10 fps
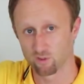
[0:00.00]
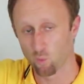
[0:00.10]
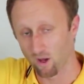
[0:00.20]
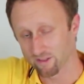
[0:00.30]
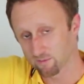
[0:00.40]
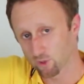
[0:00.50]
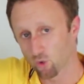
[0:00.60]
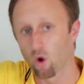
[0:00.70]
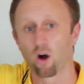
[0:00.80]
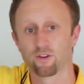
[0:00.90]
You want them to
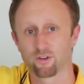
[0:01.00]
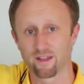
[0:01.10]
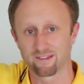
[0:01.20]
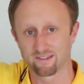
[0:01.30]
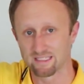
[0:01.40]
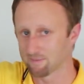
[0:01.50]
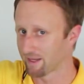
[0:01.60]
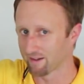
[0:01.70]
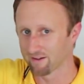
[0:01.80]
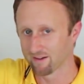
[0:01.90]
go under that steam
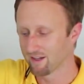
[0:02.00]
head.